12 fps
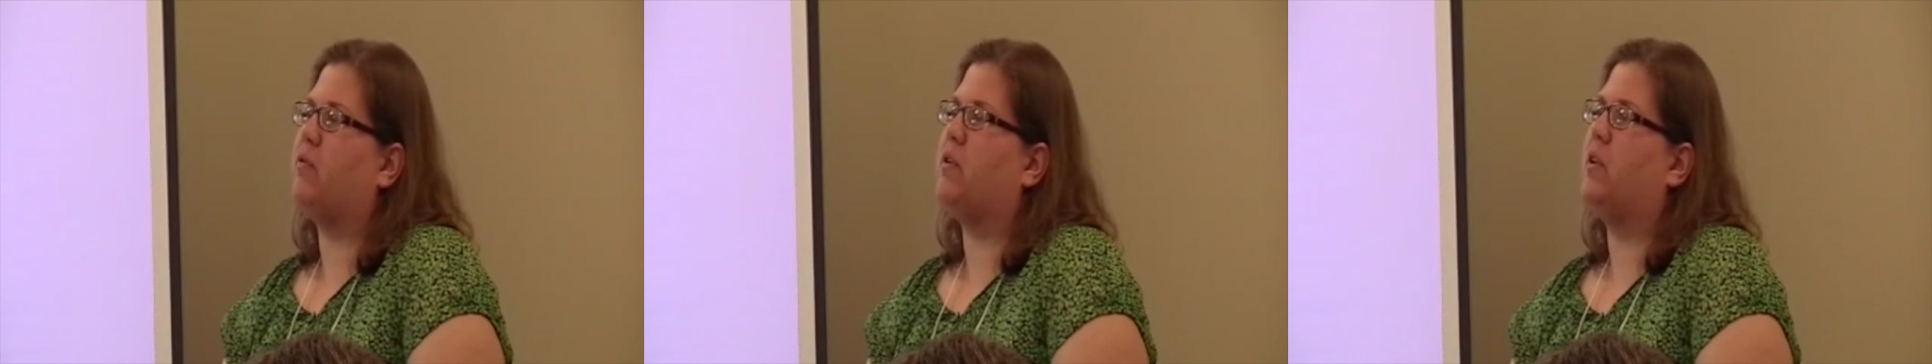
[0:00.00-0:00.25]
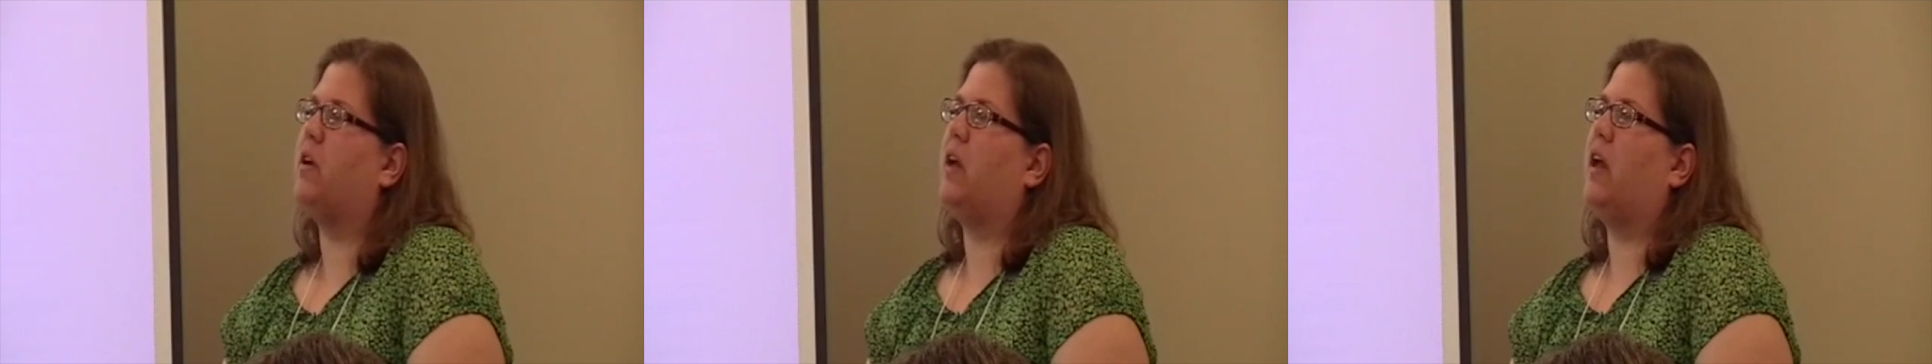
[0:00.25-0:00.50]
If
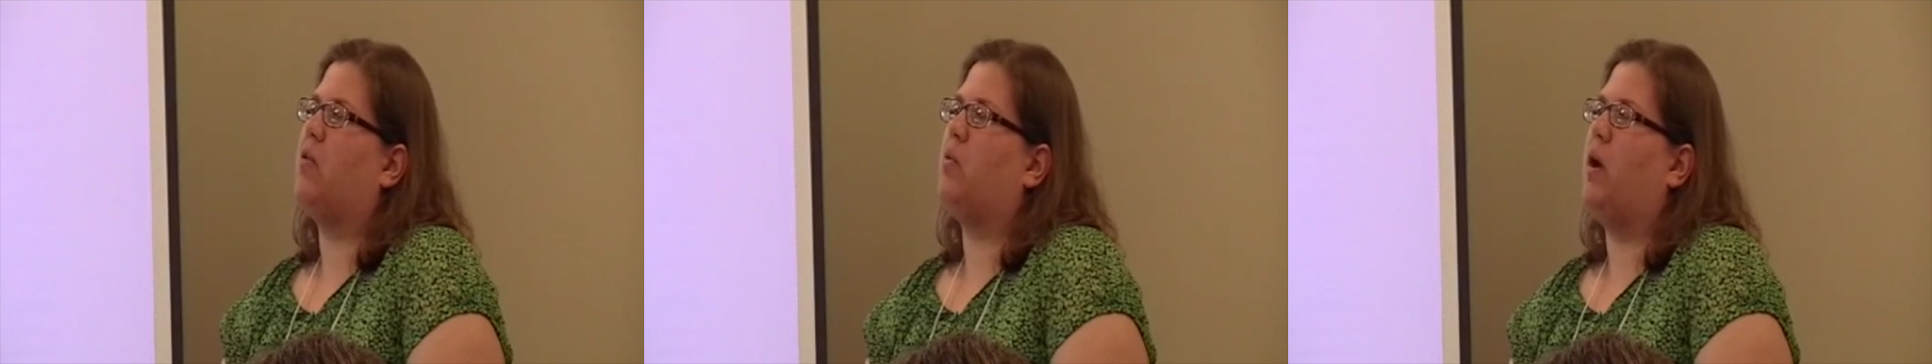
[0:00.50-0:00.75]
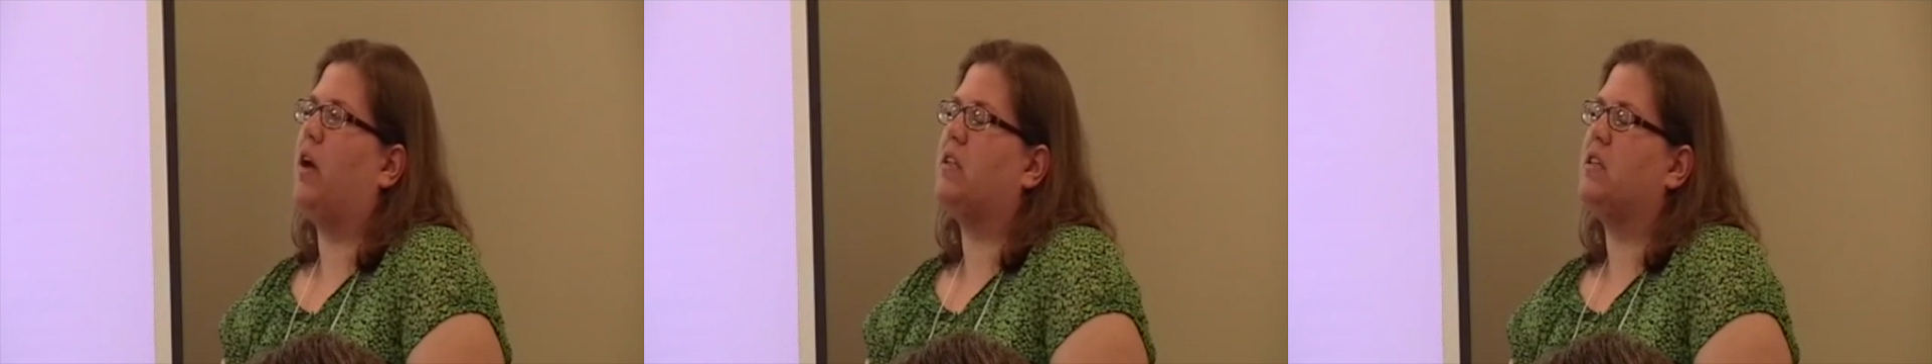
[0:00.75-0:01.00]
you look at
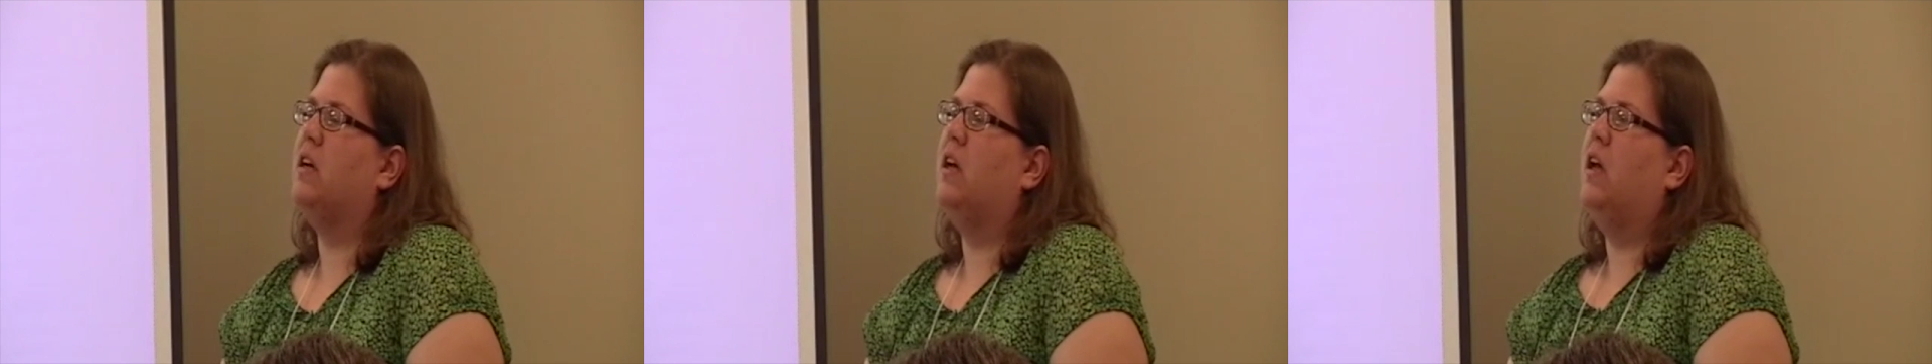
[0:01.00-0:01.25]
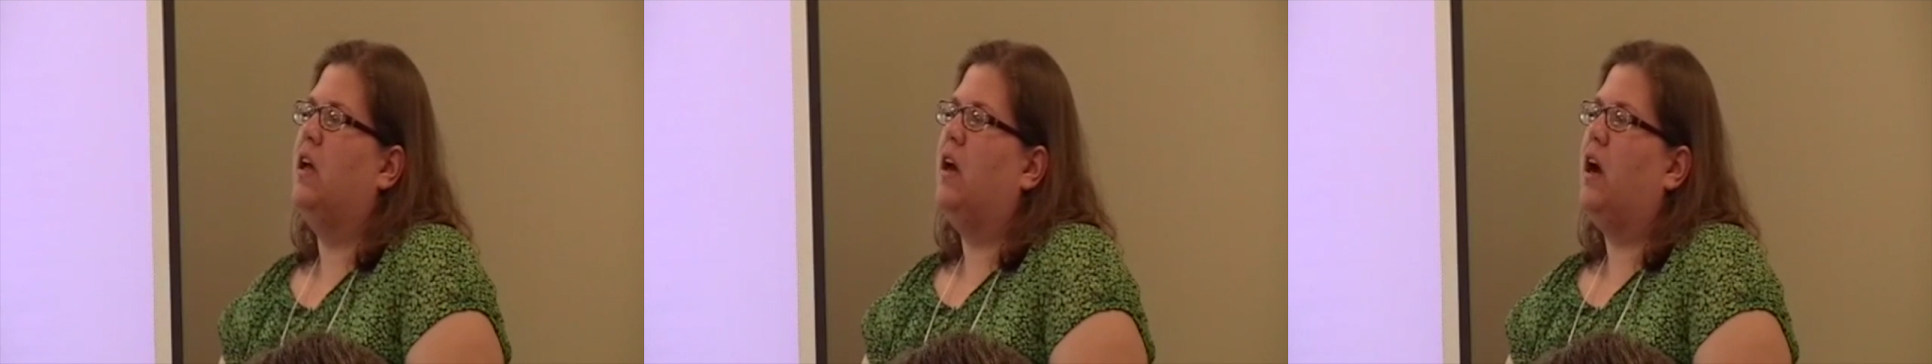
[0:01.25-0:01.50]
what
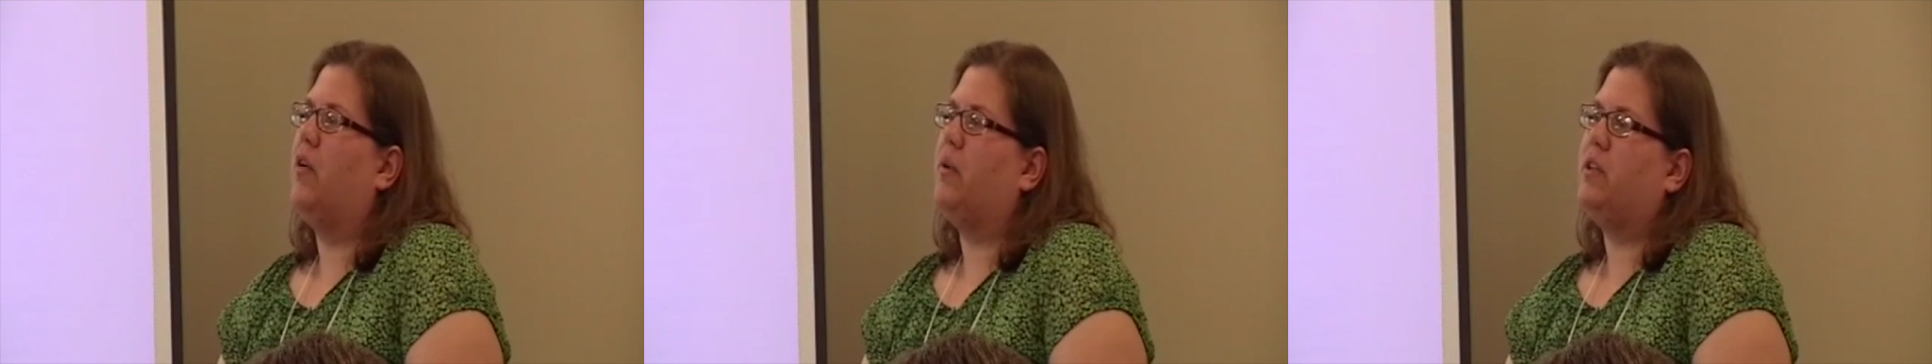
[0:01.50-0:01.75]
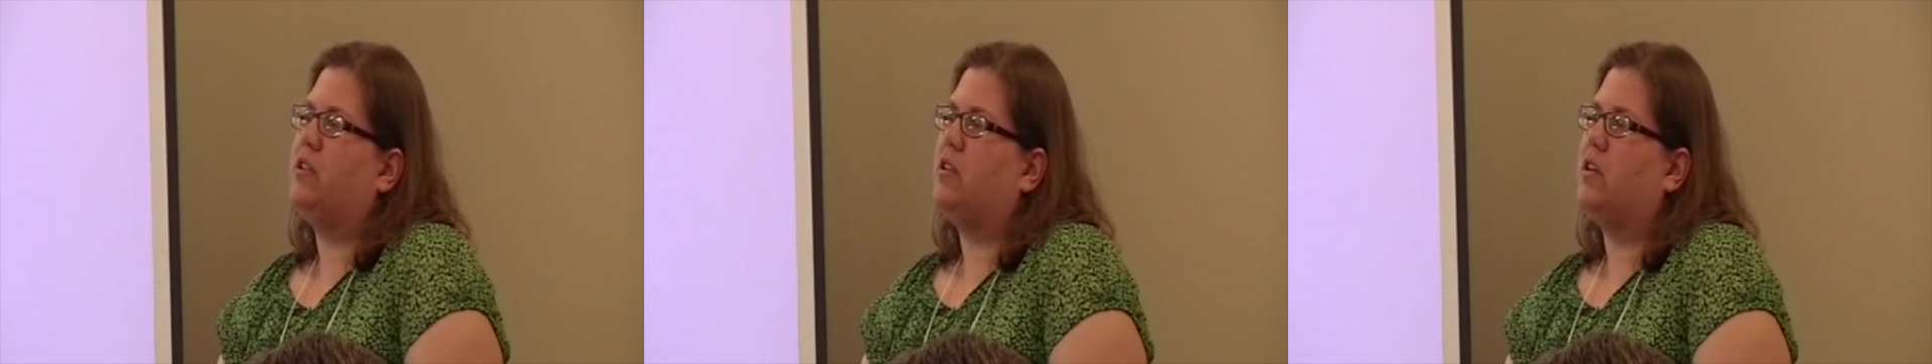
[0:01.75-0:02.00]
our
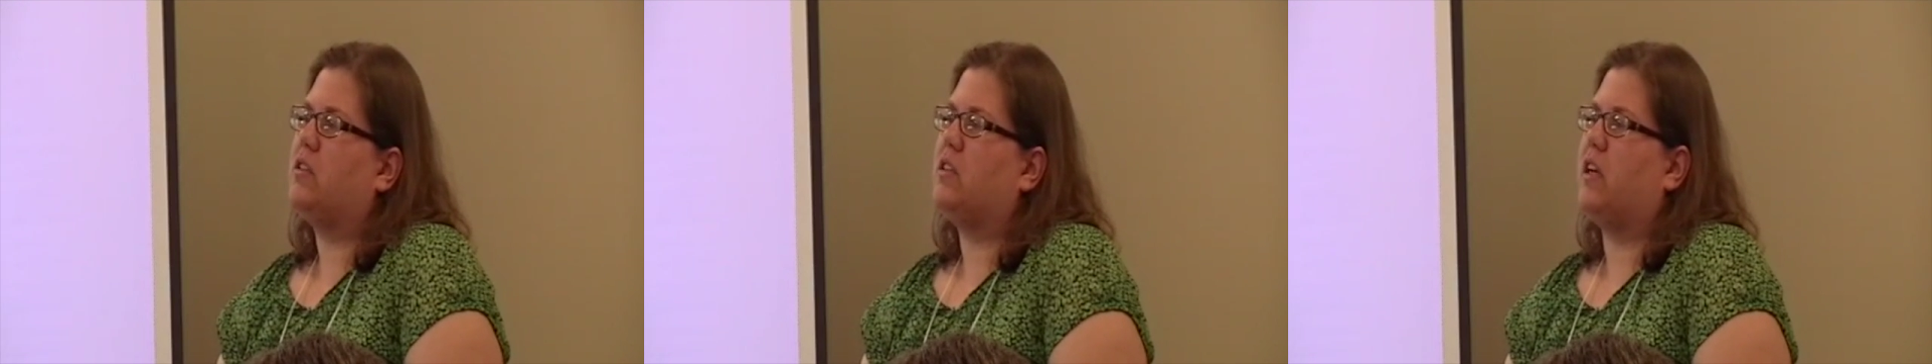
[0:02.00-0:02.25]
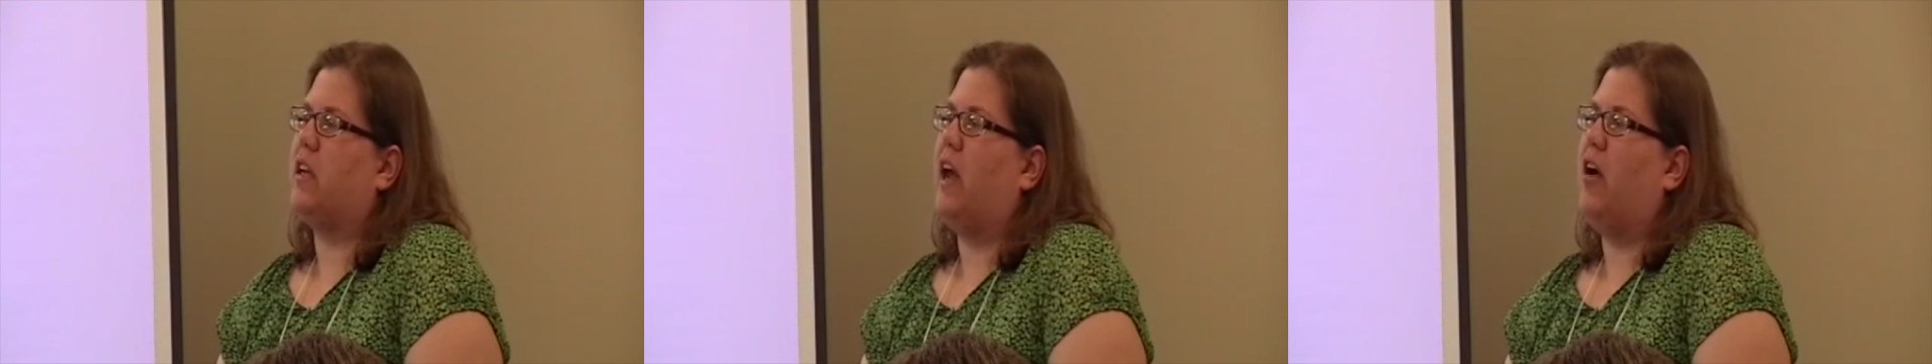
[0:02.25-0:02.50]
region looks
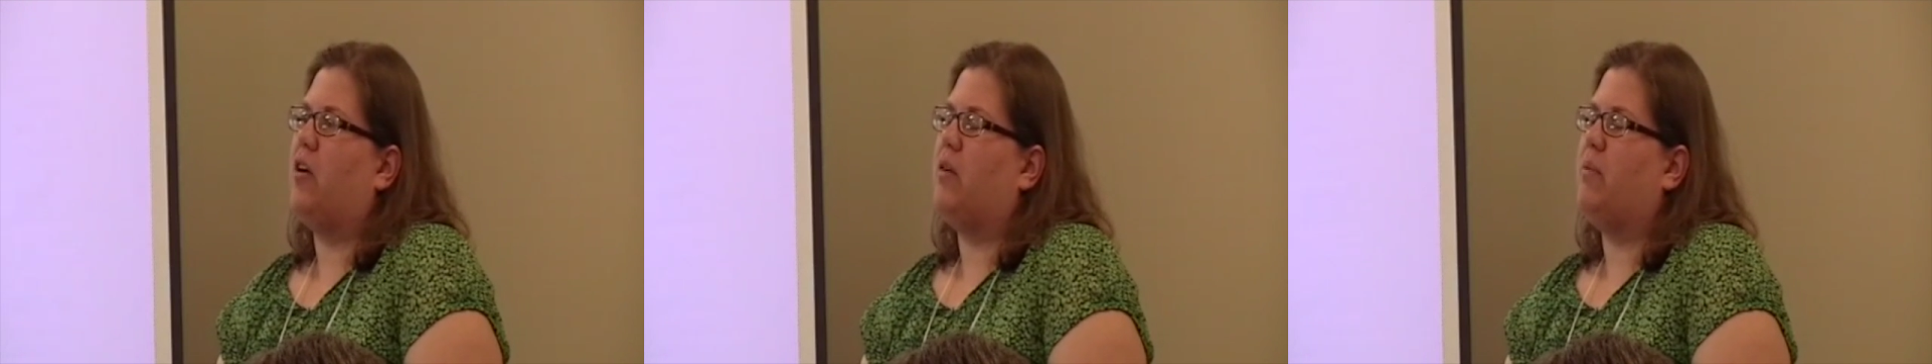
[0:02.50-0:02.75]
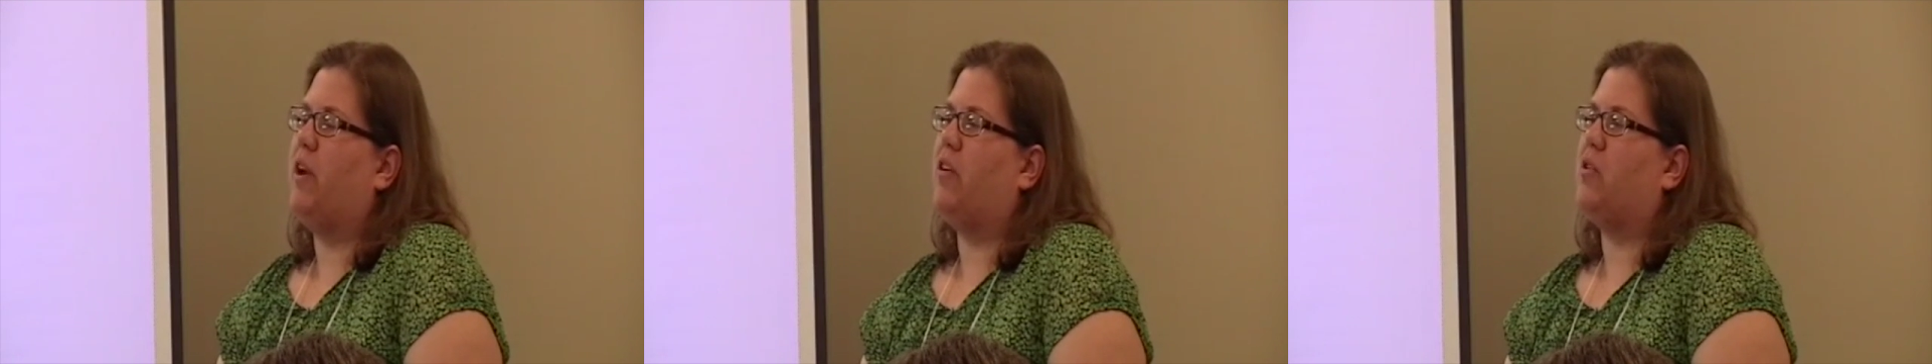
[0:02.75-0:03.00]
like now
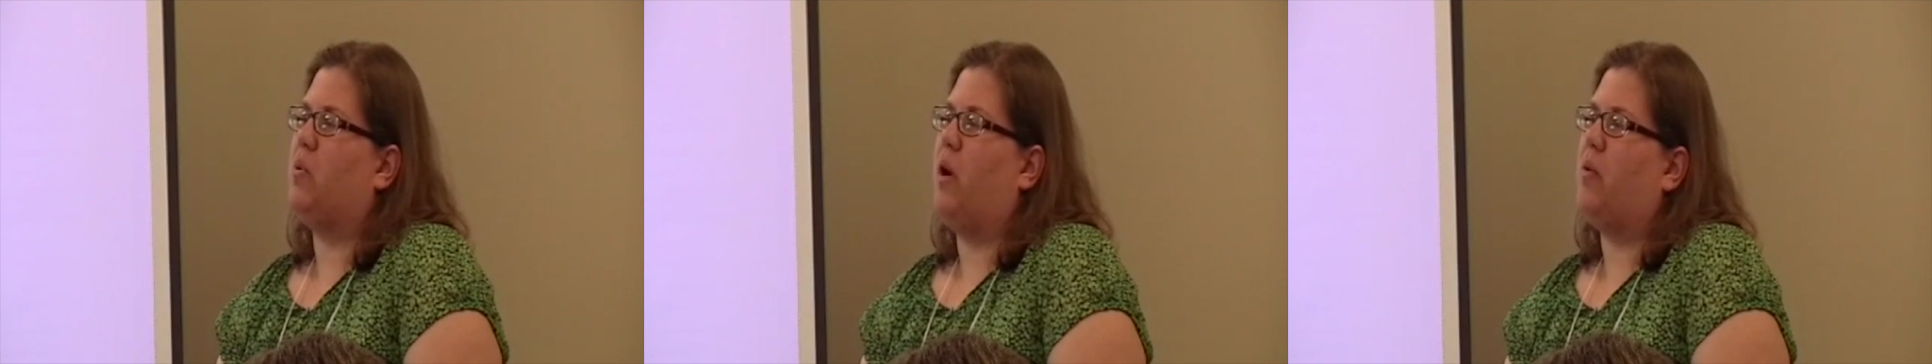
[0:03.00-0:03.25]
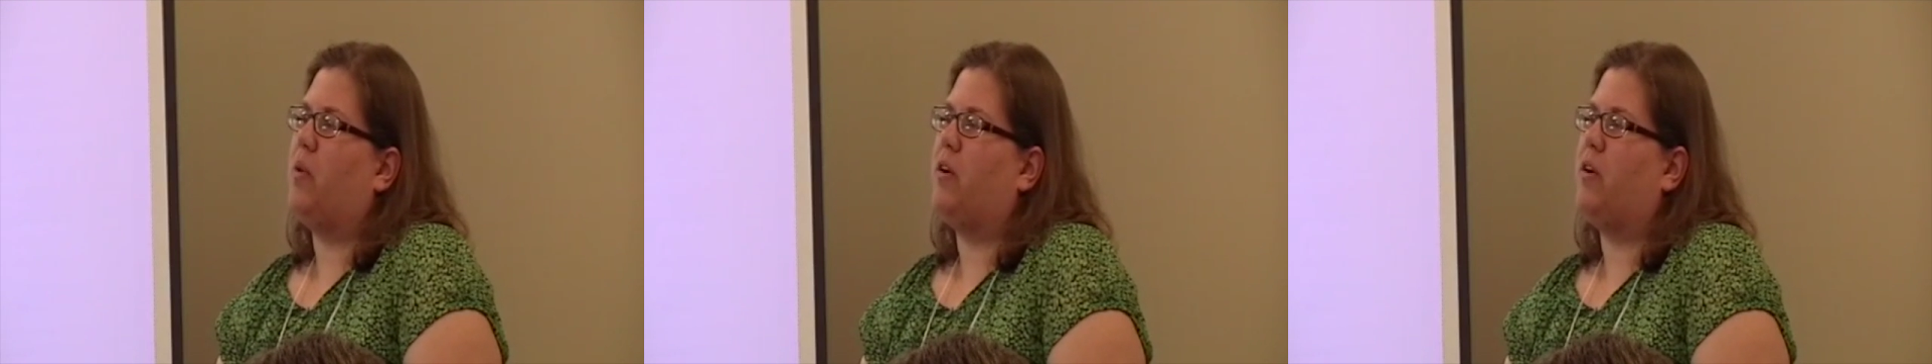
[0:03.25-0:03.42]
compared to what